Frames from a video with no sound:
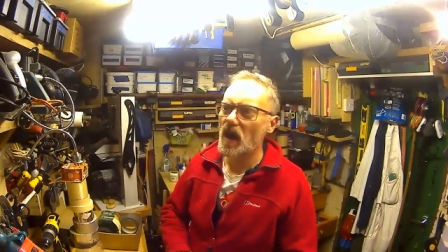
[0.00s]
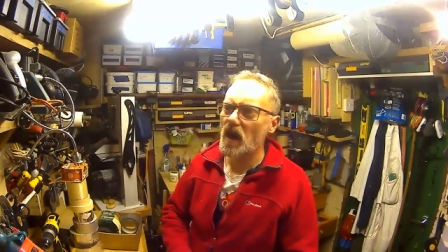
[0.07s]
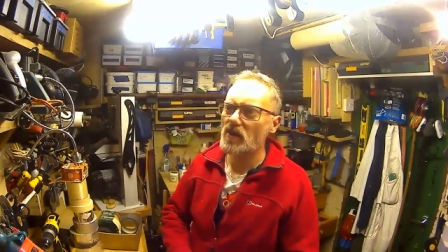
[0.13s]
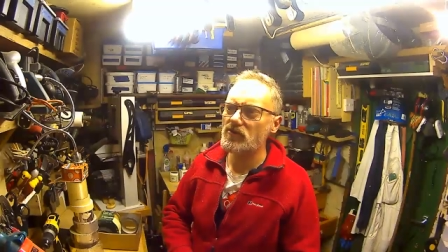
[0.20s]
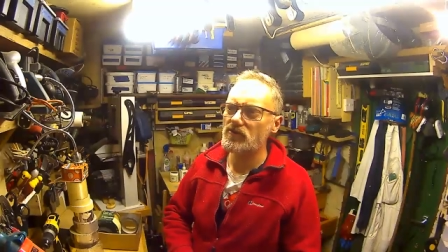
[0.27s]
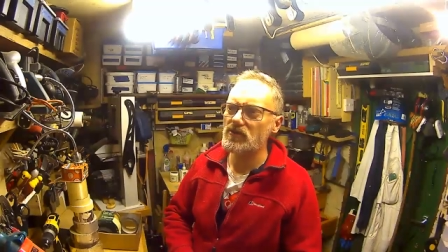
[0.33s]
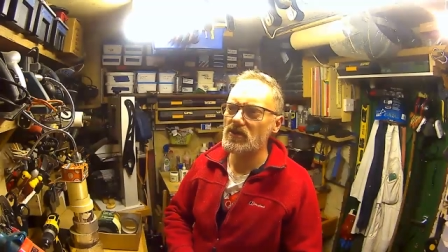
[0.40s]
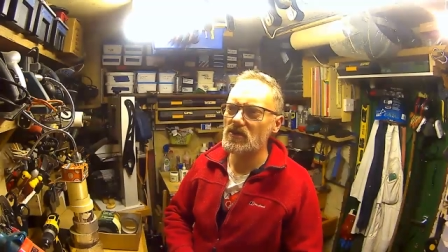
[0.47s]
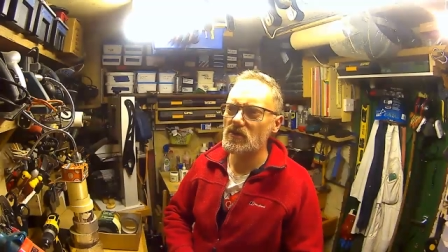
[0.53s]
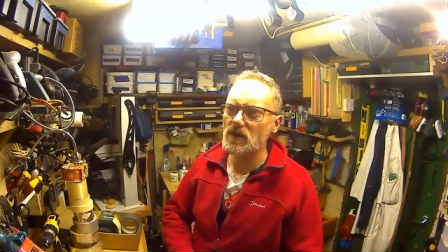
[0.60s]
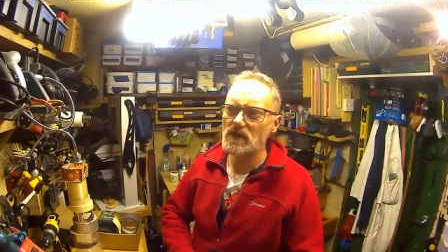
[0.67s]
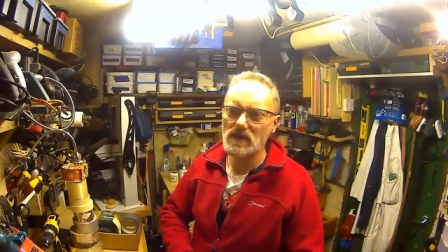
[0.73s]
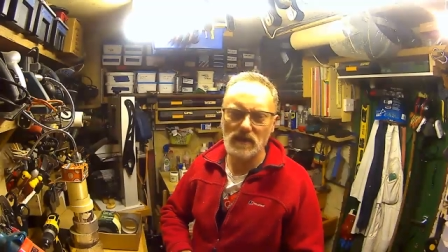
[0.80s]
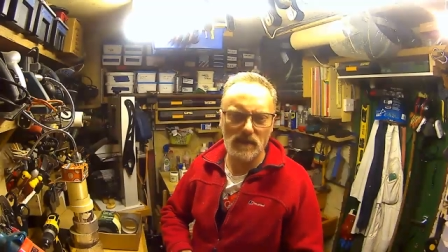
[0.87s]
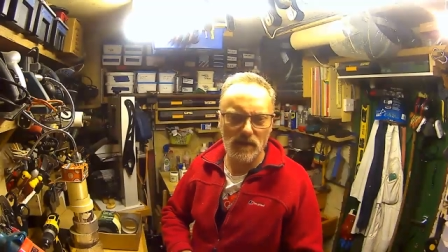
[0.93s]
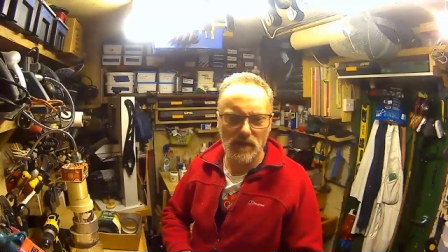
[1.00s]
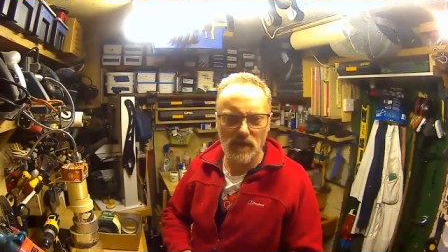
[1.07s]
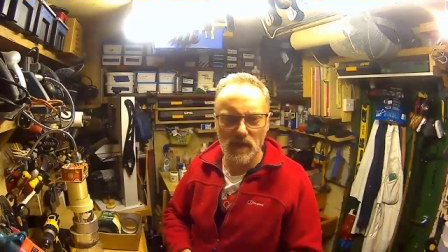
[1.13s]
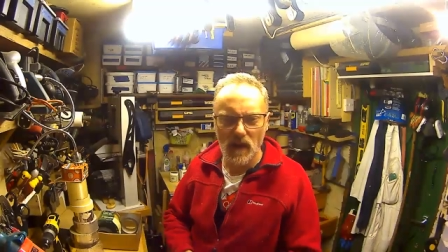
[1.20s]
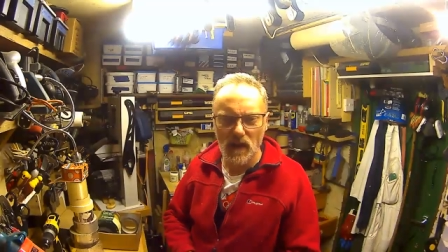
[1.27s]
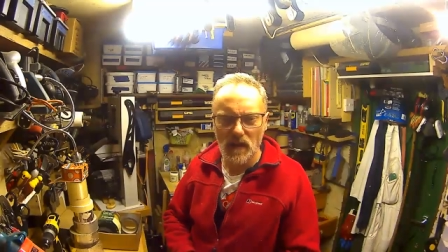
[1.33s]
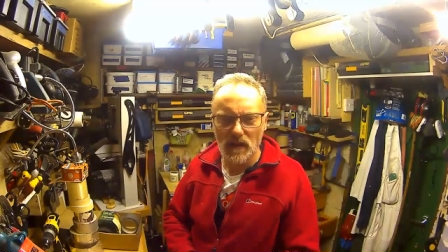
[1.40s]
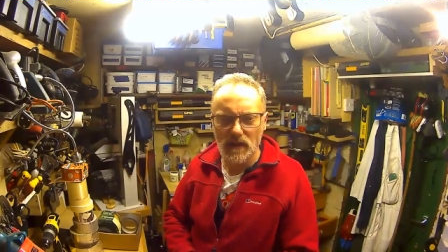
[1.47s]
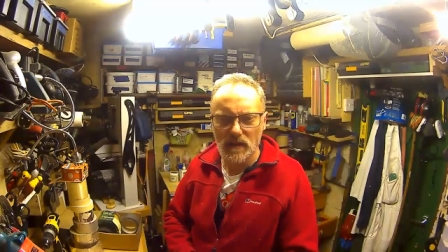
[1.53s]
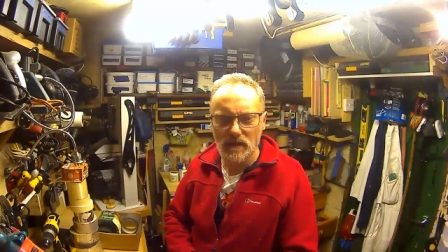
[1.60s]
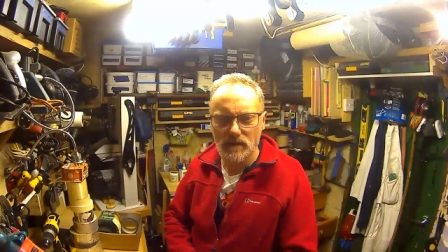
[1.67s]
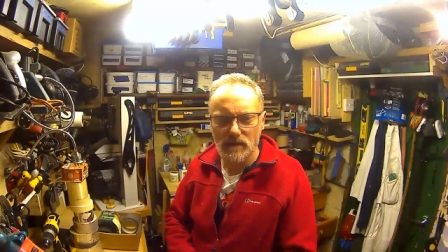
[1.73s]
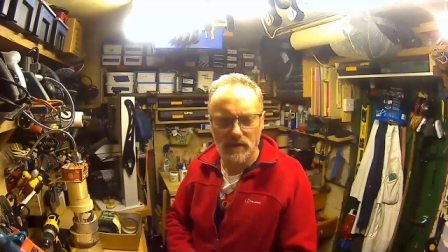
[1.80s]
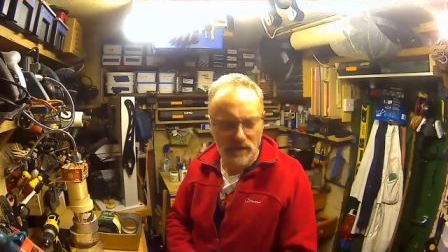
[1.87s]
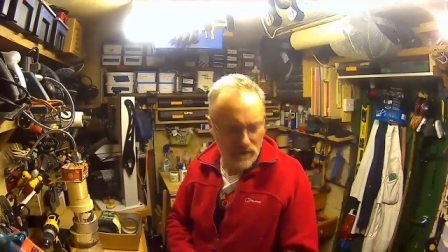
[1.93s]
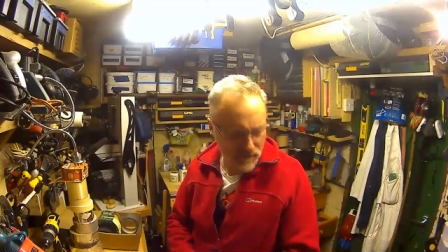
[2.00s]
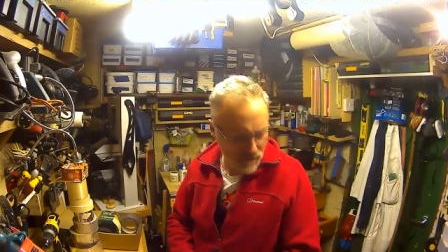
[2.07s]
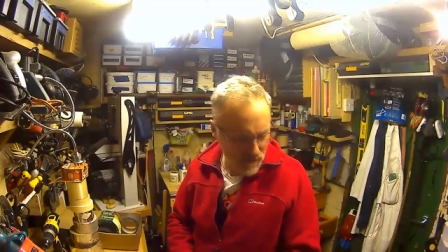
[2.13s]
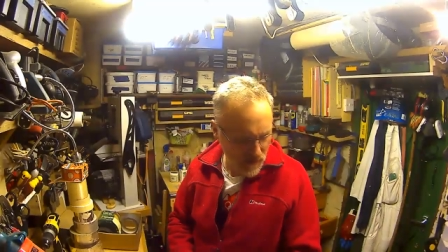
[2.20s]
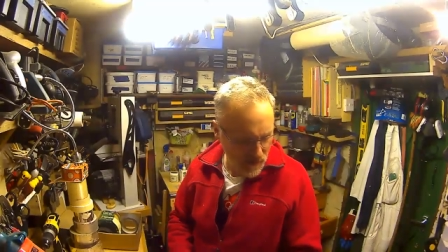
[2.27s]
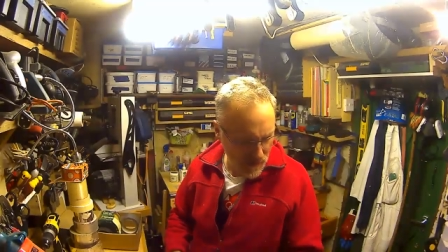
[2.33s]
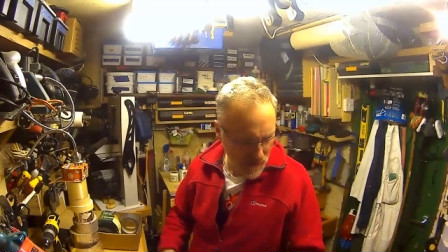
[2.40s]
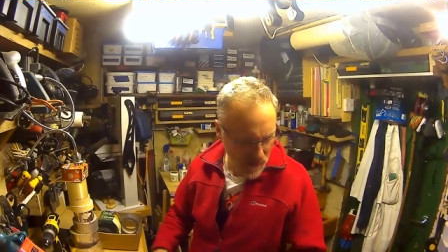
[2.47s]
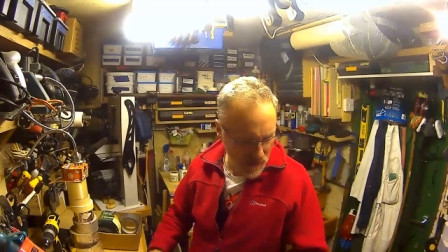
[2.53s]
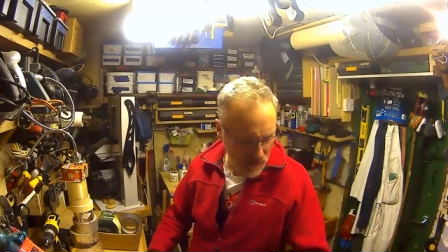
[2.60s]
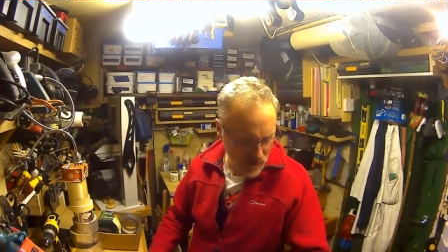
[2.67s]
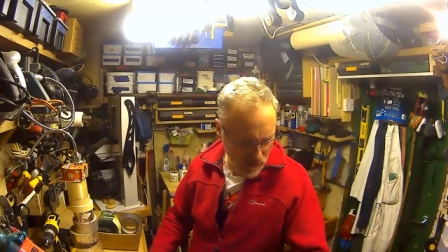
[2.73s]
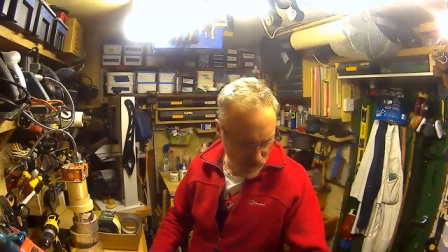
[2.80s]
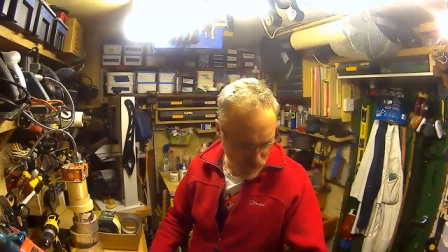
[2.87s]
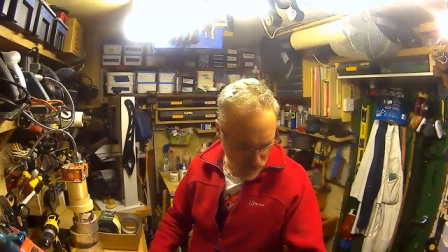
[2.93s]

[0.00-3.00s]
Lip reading: 125, I think, if